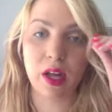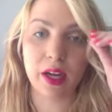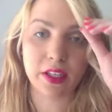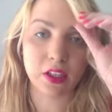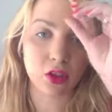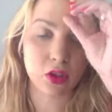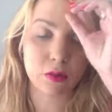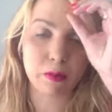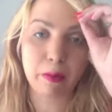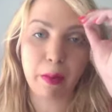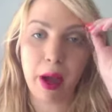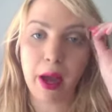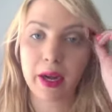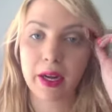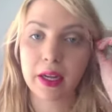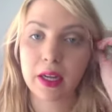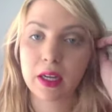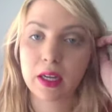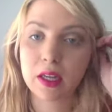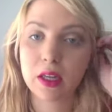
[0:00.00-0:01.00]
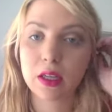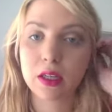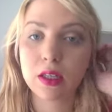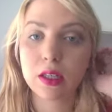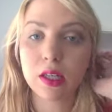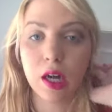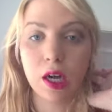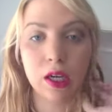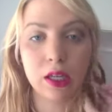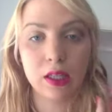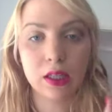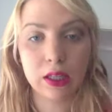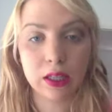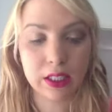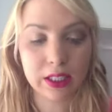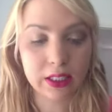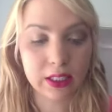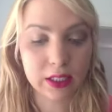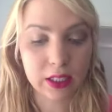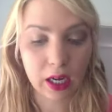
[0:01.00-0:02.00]
dramatic
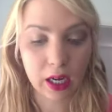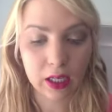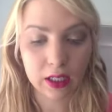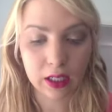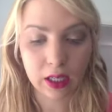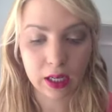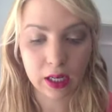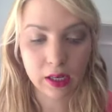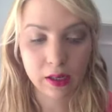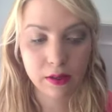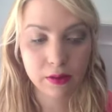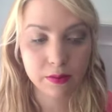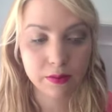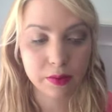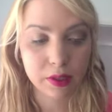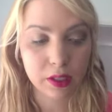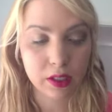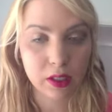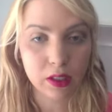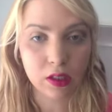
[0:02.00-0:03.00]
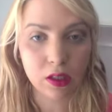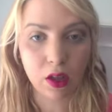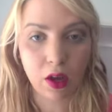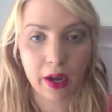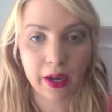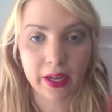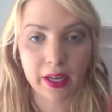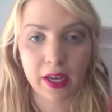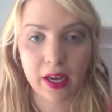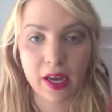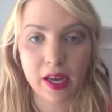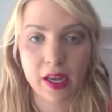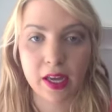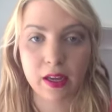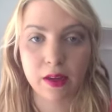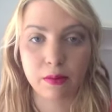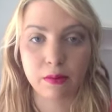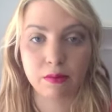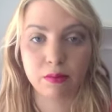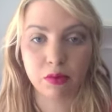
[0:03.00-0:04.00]
lid colour like
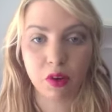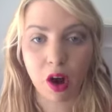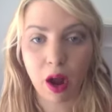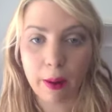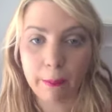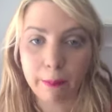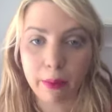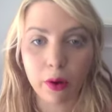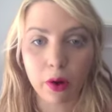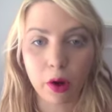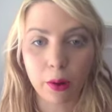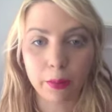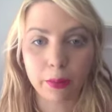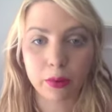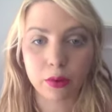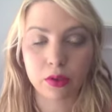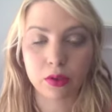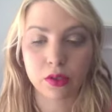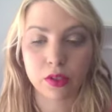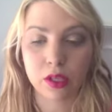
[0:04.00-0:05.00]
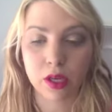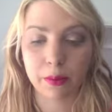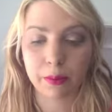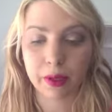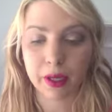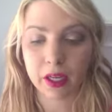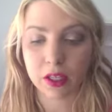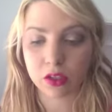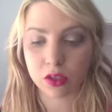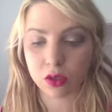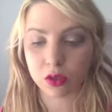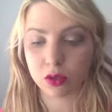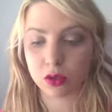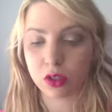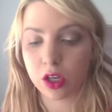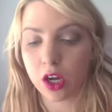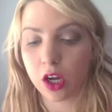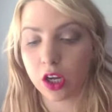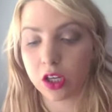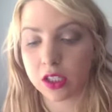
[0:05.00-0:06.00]
a bright purple or something, it's good
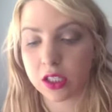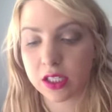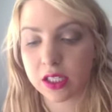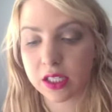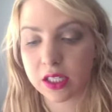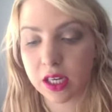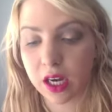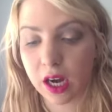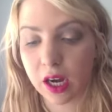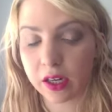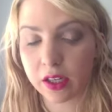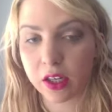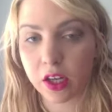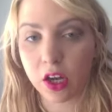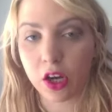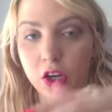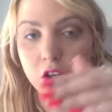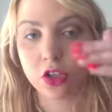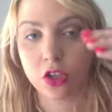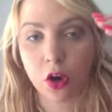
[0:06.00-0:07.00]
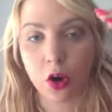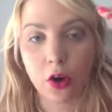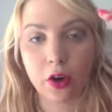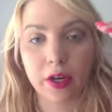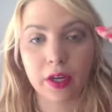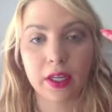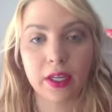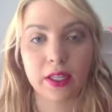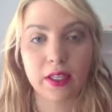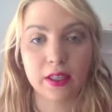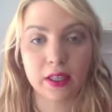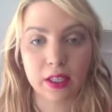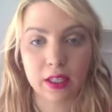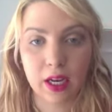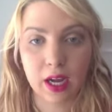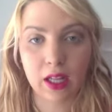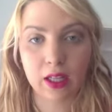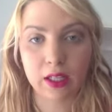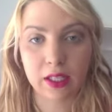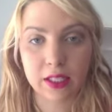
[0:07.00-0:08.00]
to start toning the
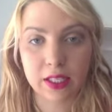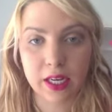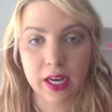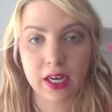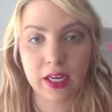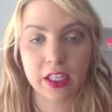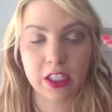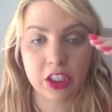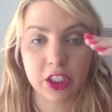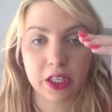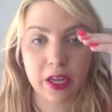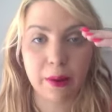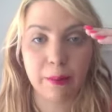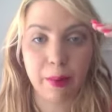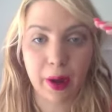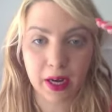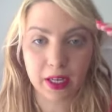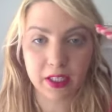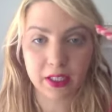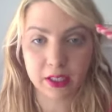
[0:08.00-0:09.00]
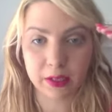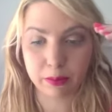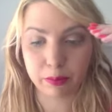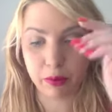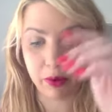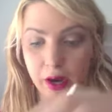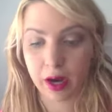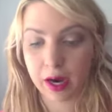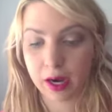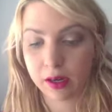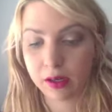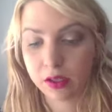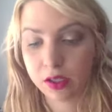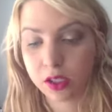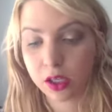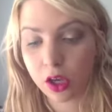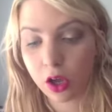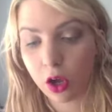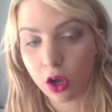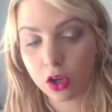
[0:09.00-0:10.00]
colour down as you get back to the
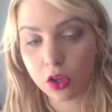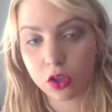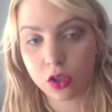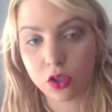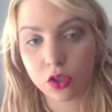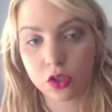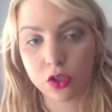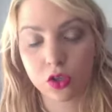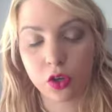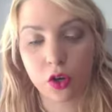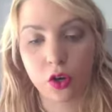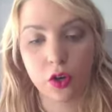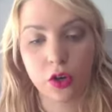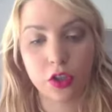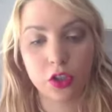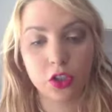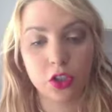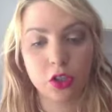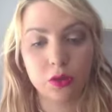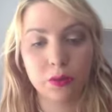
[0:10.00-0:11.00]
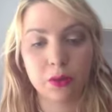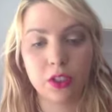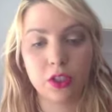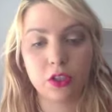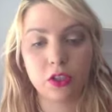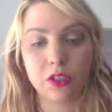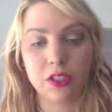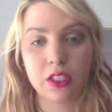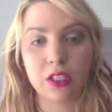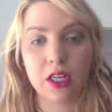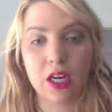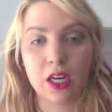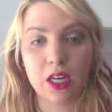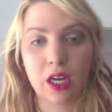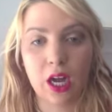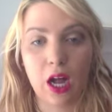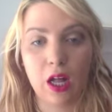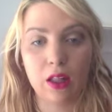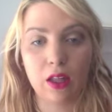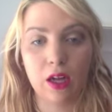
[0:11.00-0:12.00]
brows. So you should be using a
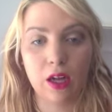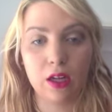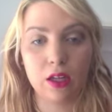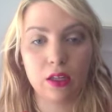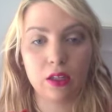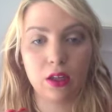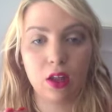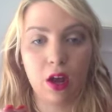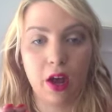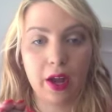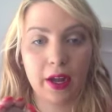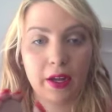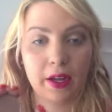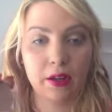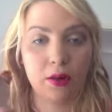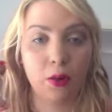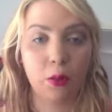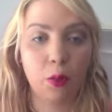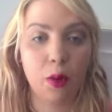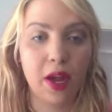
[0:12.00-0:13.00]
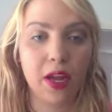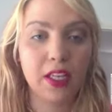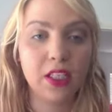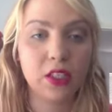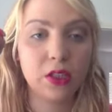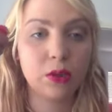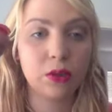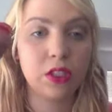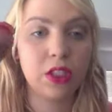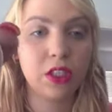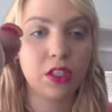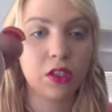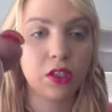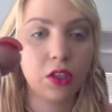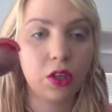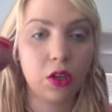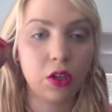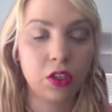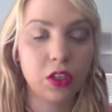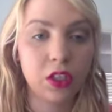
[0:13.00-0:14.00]
colour like Wedge, which is
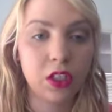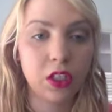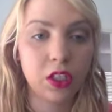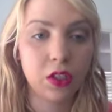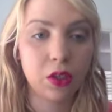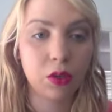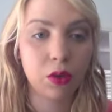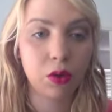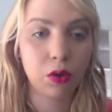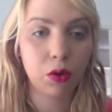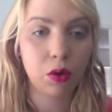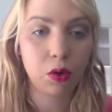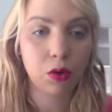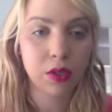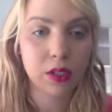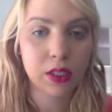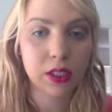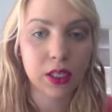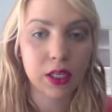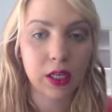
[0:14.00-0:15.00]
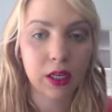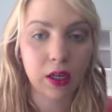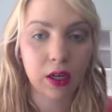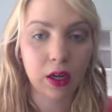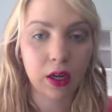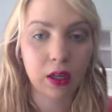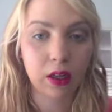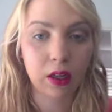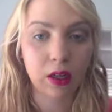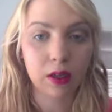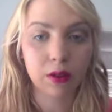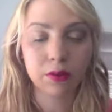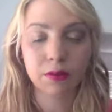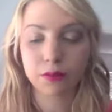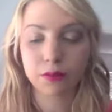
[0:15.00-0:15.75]
close to your skin colour.